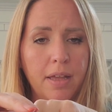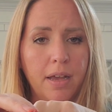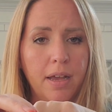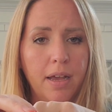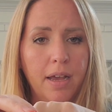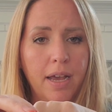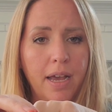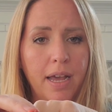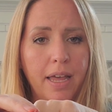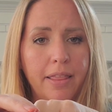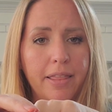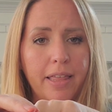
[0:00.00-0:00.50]

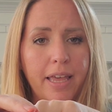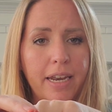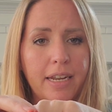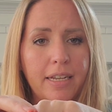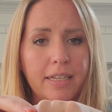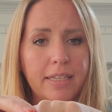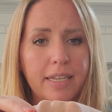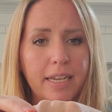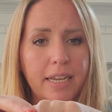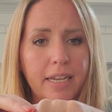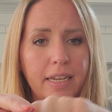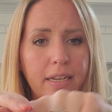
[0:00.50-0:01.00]
that
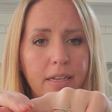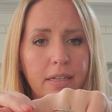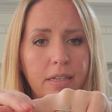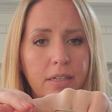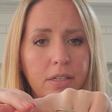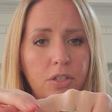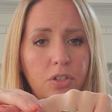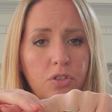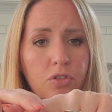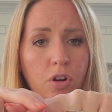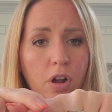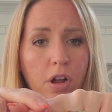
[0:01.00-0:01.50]
is a
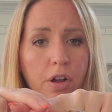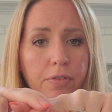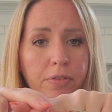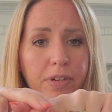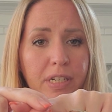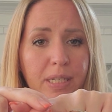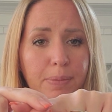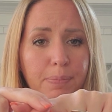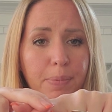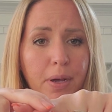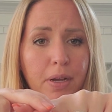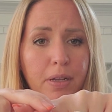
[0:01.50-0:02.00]
strong
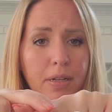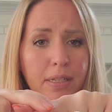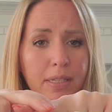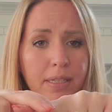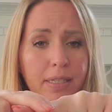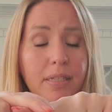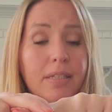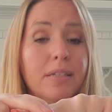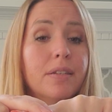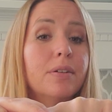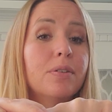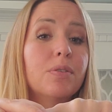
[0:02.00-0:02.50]

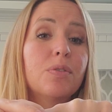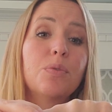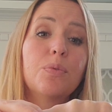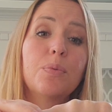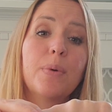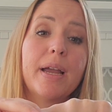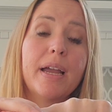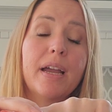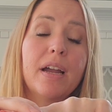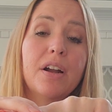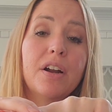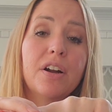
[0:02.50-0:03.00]
response
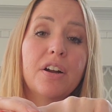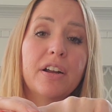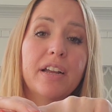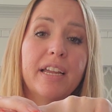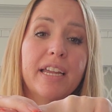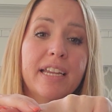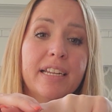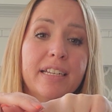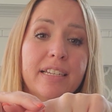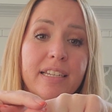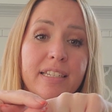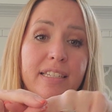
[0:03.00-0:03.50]
where
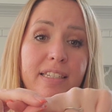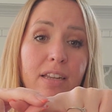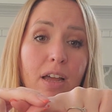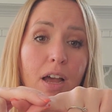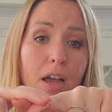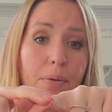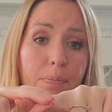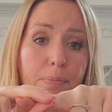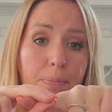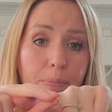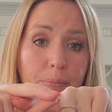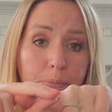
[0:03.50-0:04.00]
it does
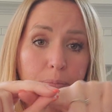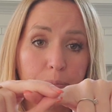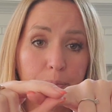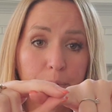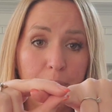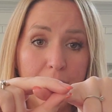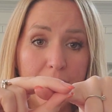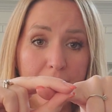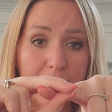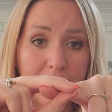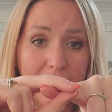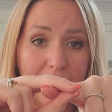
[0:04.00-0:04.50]
not
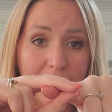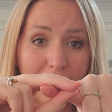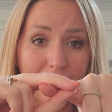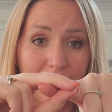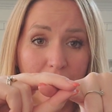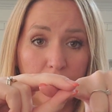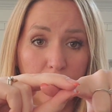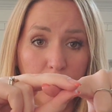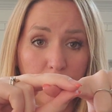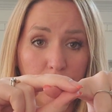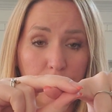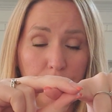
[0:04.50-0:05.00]
break, it does
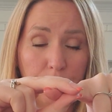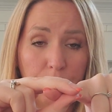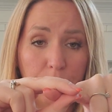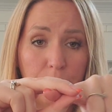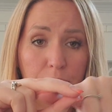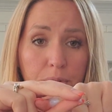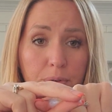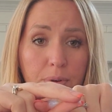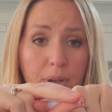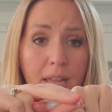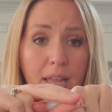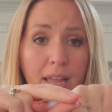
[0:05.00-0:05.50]
not go
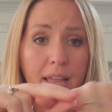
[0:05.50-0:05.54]
through.